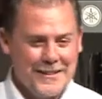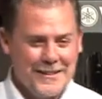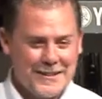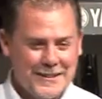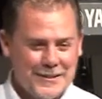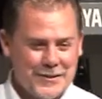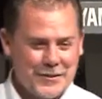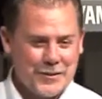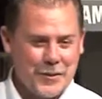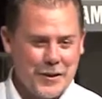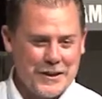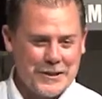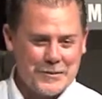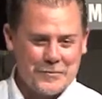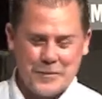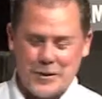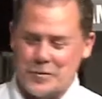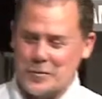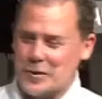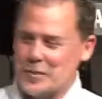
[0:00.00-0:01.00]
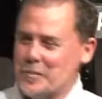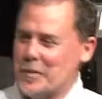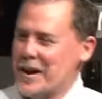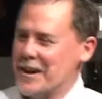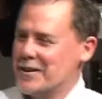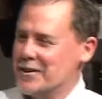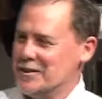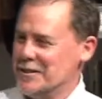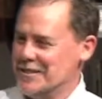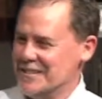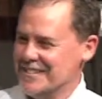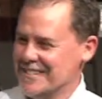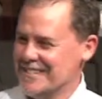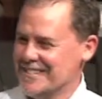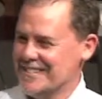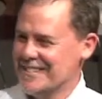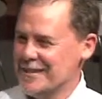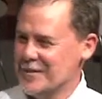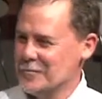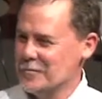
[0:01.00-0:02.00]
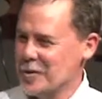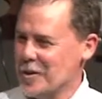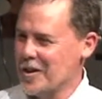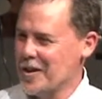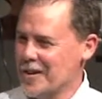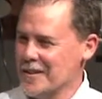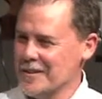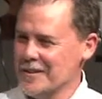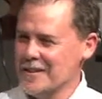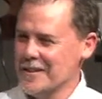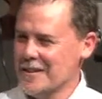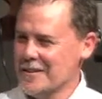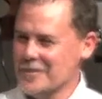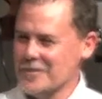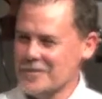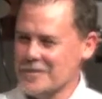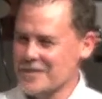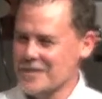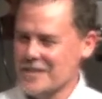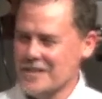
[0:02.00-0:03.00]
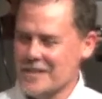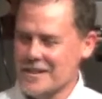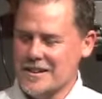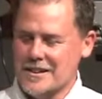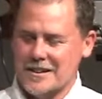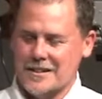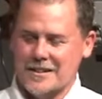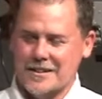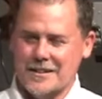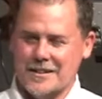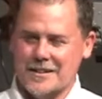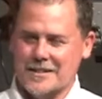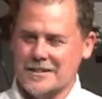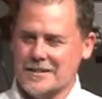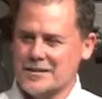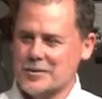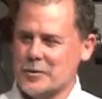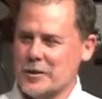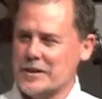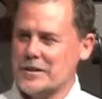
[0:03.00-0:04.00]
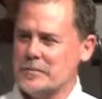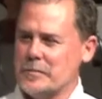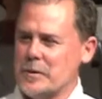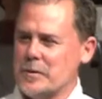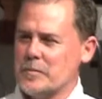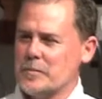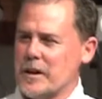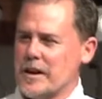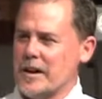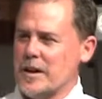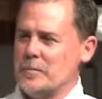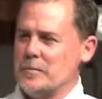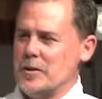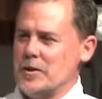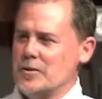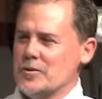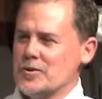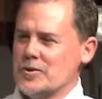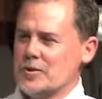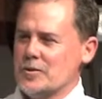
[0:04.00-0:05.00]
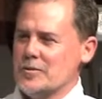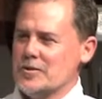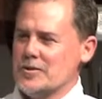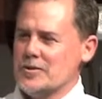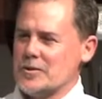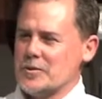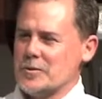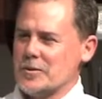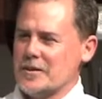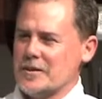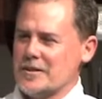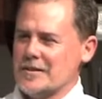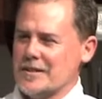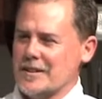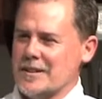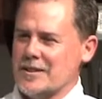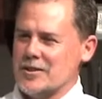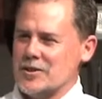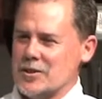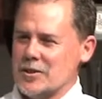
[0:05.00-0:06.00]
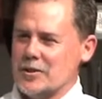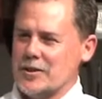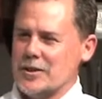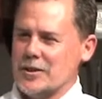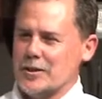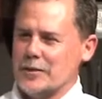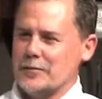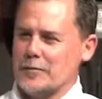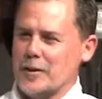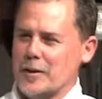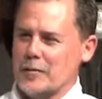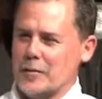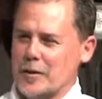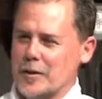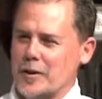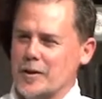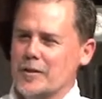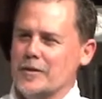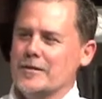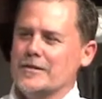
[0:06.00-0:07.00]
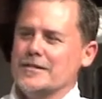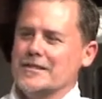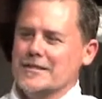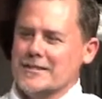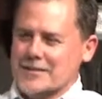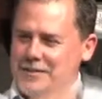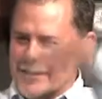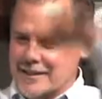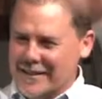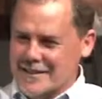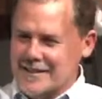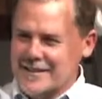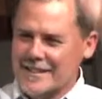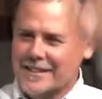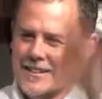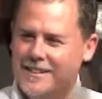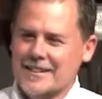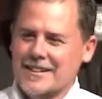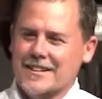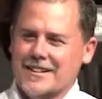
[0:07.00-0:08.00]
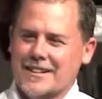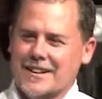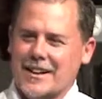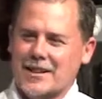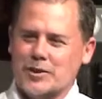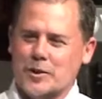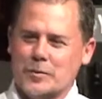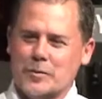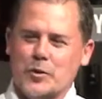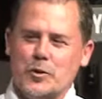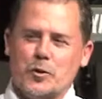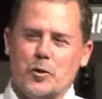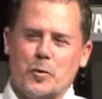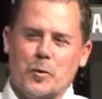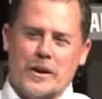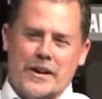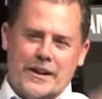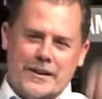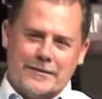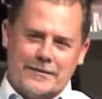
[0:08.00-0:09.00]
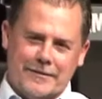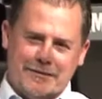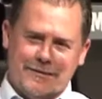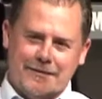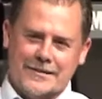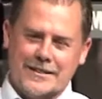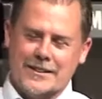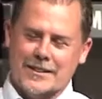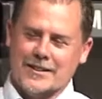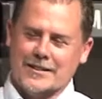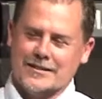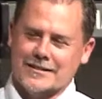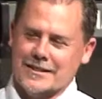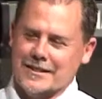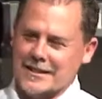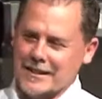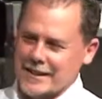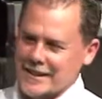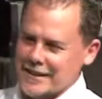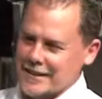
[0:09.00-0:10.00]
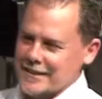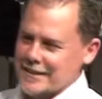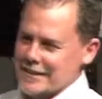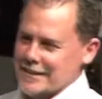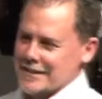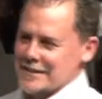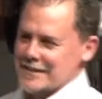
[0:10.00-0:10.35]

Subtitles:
It's great to be with Michael and Ron and others. It's great to be with my APU students who are cheering in the front row. That's right. I told them to do a wave, if they can.